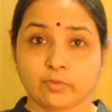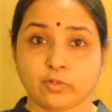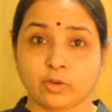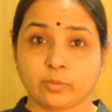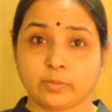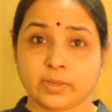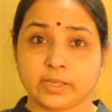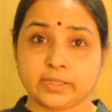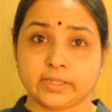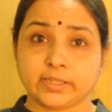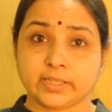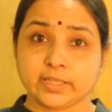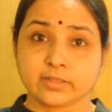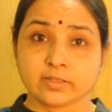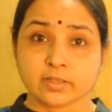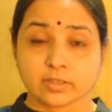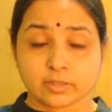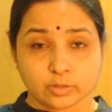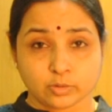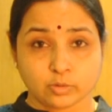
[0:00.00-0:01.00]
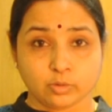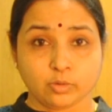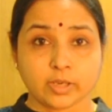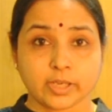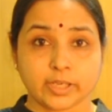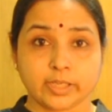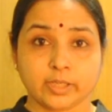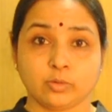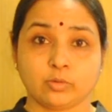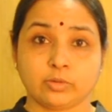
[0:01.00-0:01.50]
formalities are so
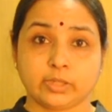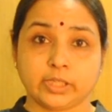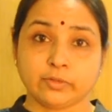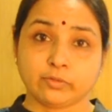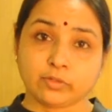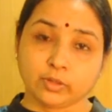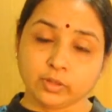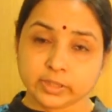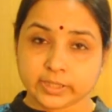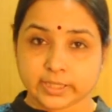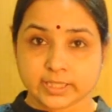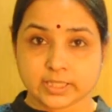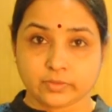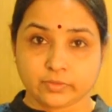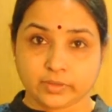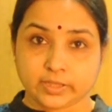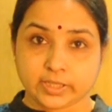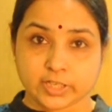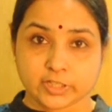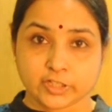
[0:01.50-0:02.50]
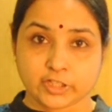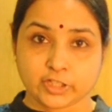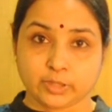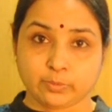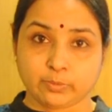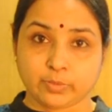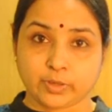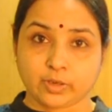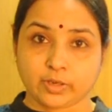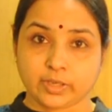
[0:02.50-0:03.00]
high only for these financial
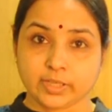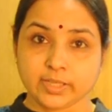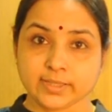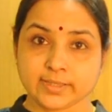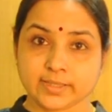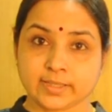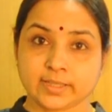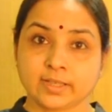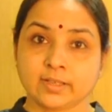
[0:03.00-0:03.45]
products.